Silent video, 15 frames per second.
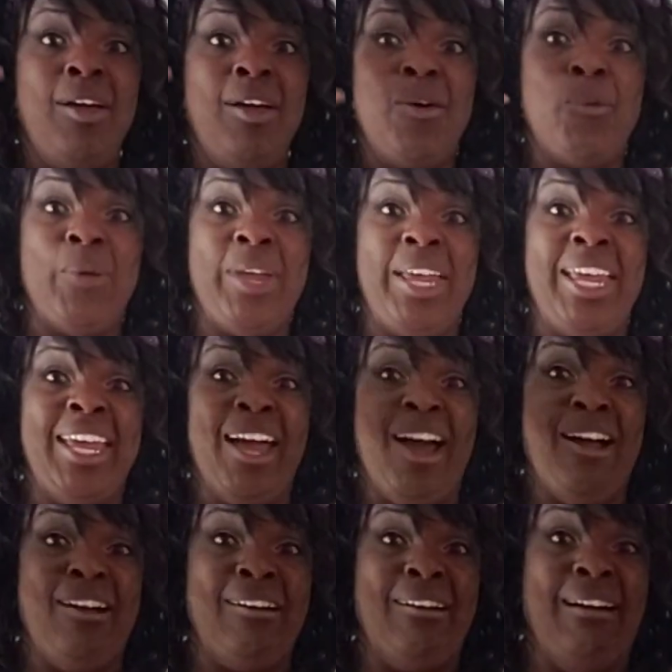we
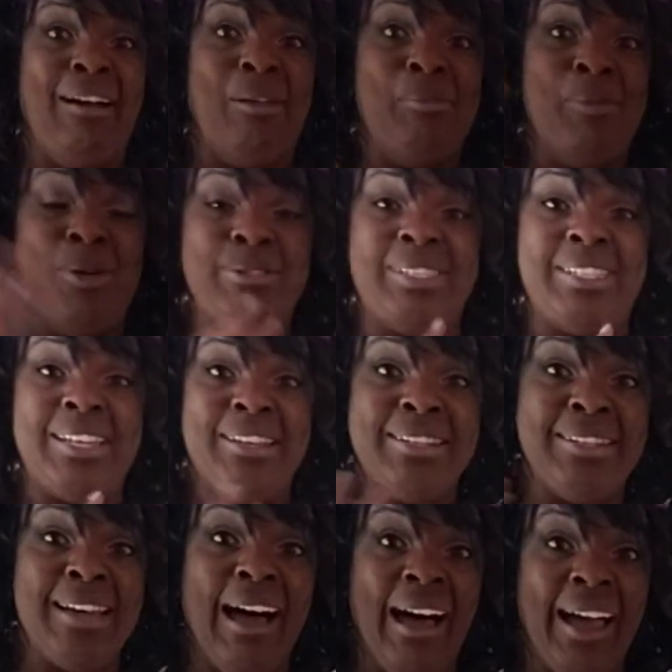are almost
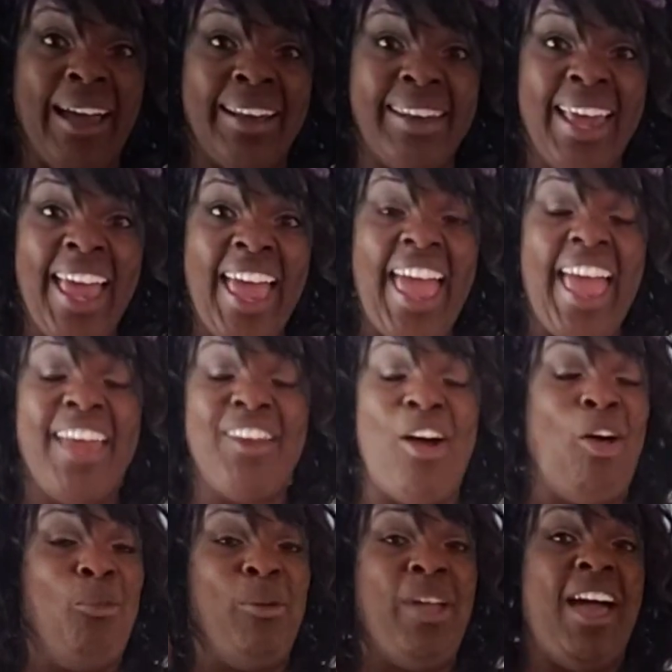done. And
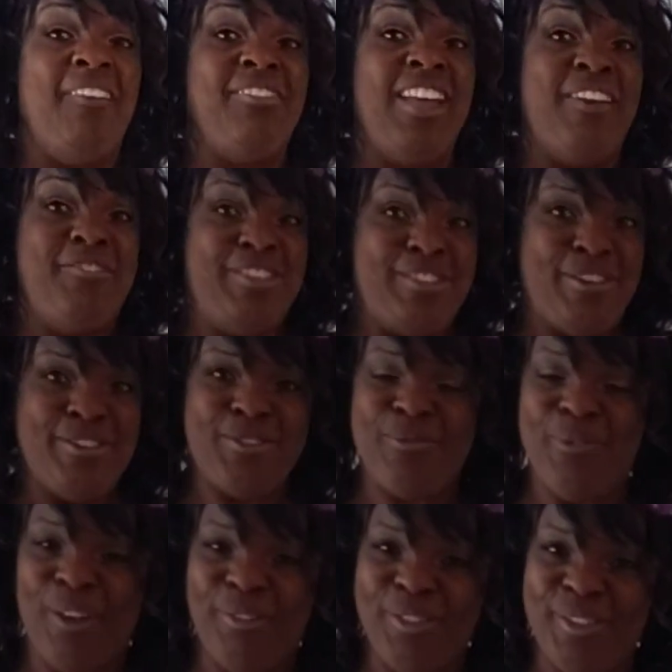all we have left is our
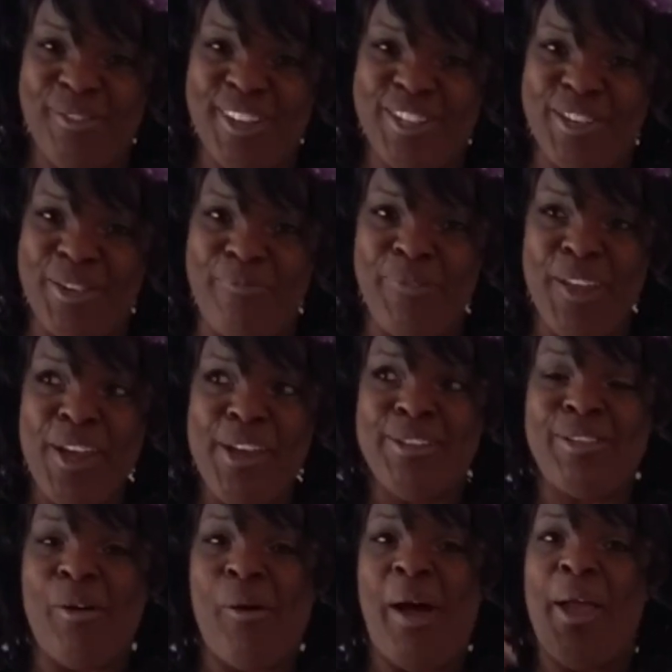12 division.
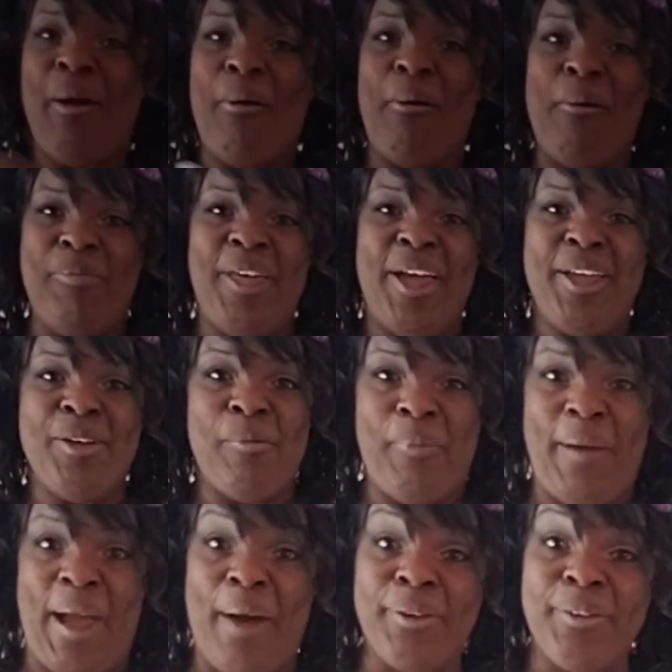So I hope that you're
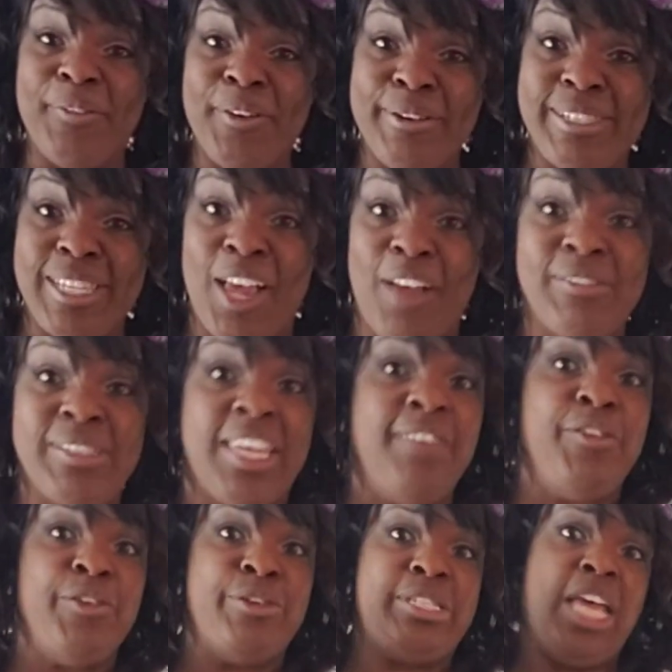proud of yourselves. Give
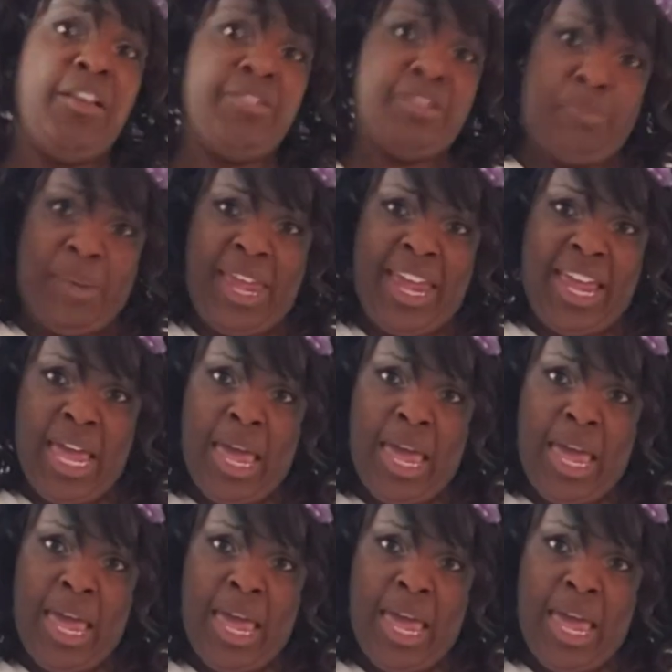yourselves big